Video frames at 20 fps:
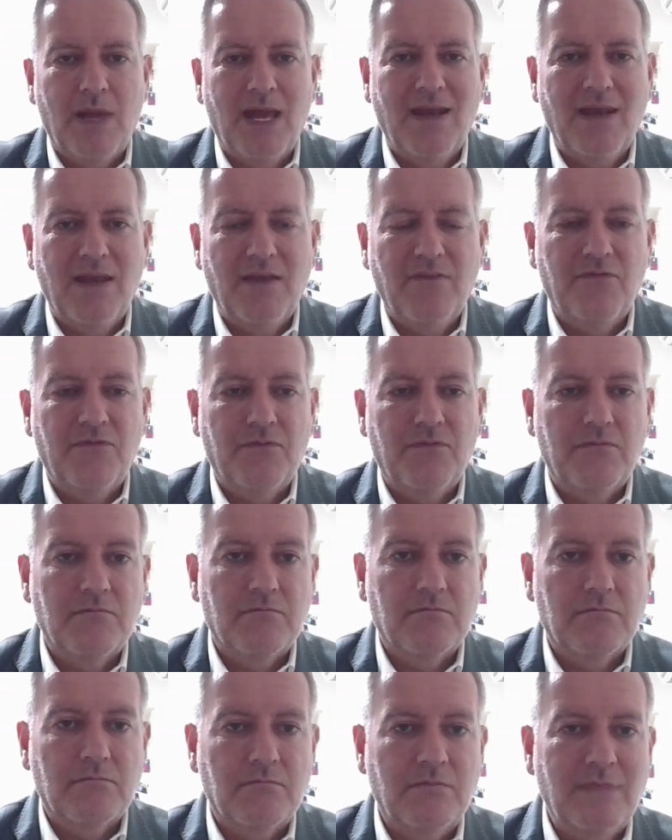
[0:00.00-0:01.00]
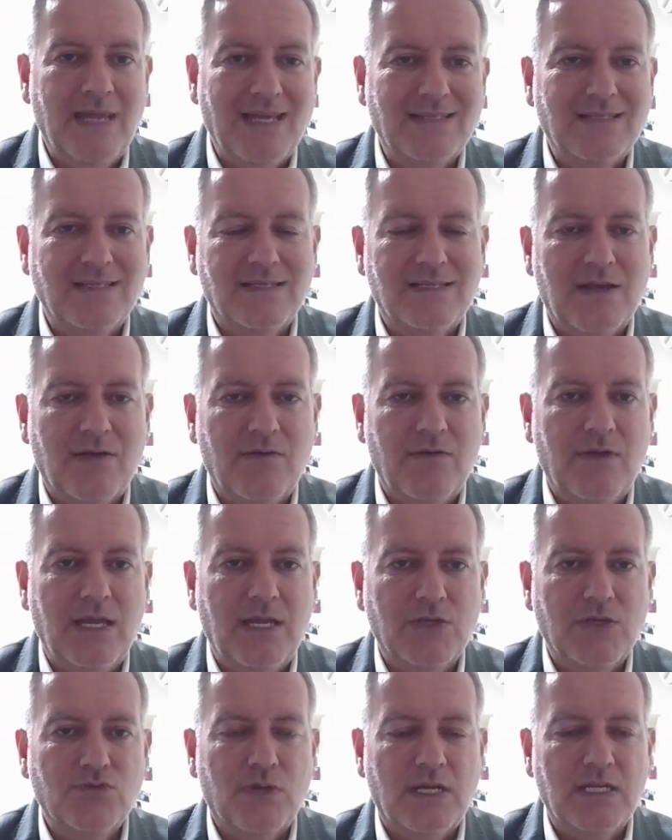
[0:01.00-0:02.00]
And if necessary,
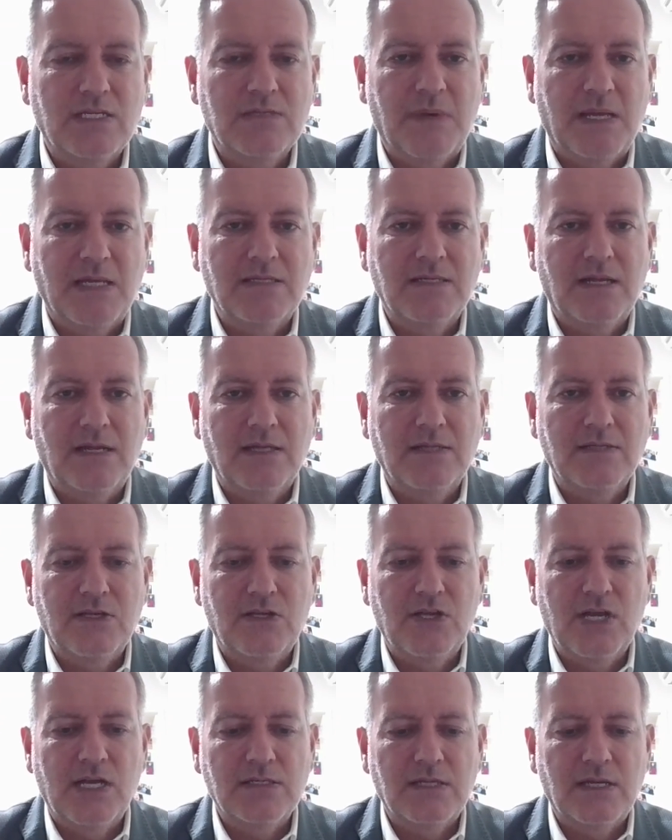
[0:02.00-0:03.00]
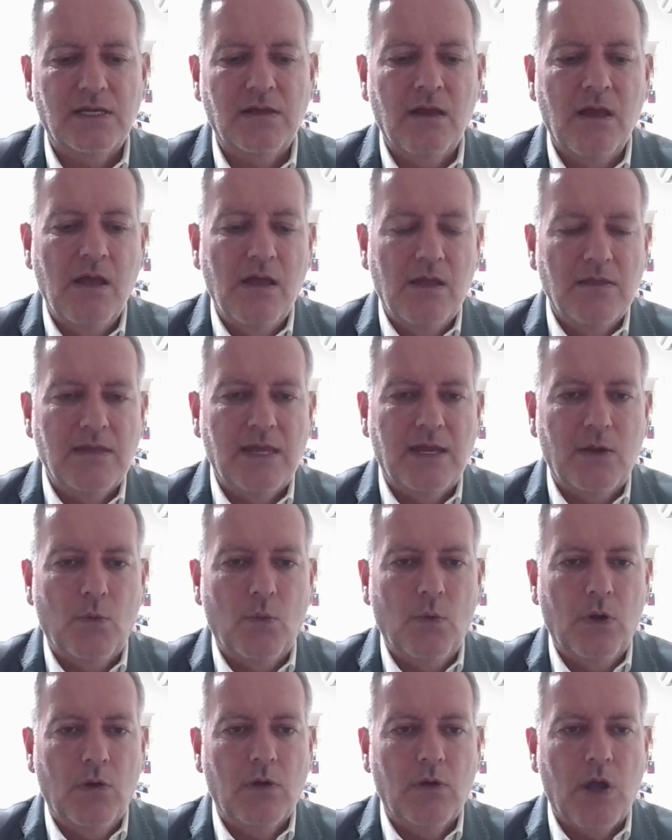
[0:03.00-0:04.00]
Israel is basically suggesting that it
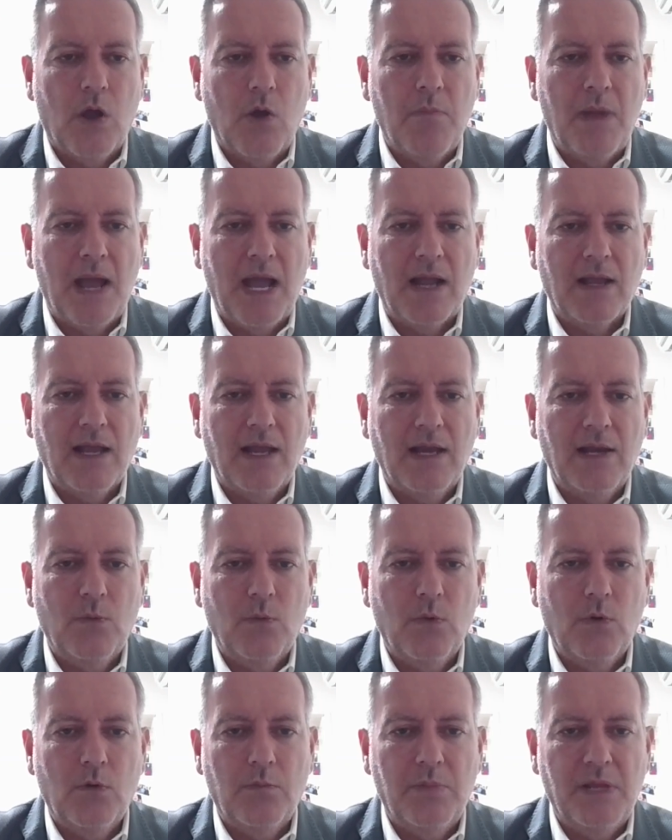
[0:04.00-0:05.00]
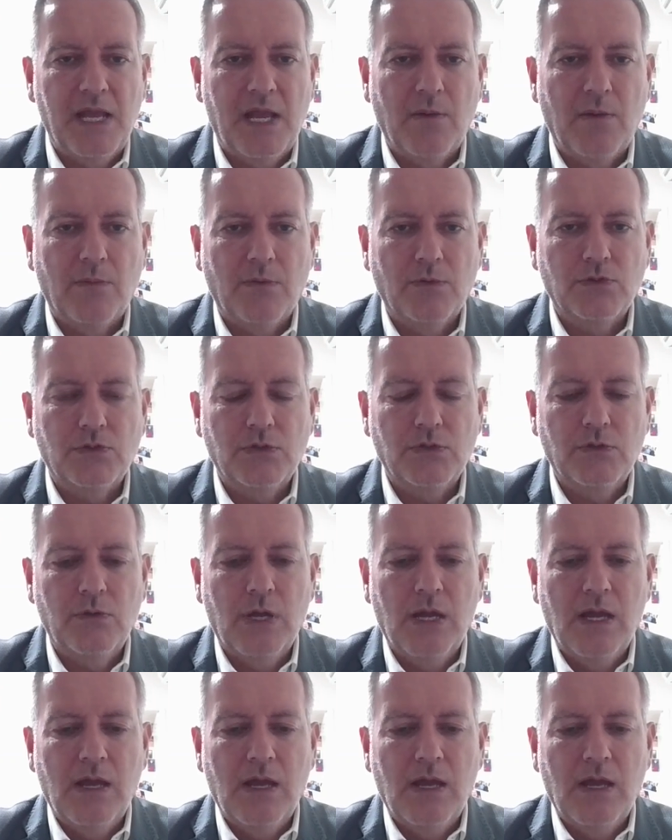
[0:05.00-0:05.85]
will go back and it will be able to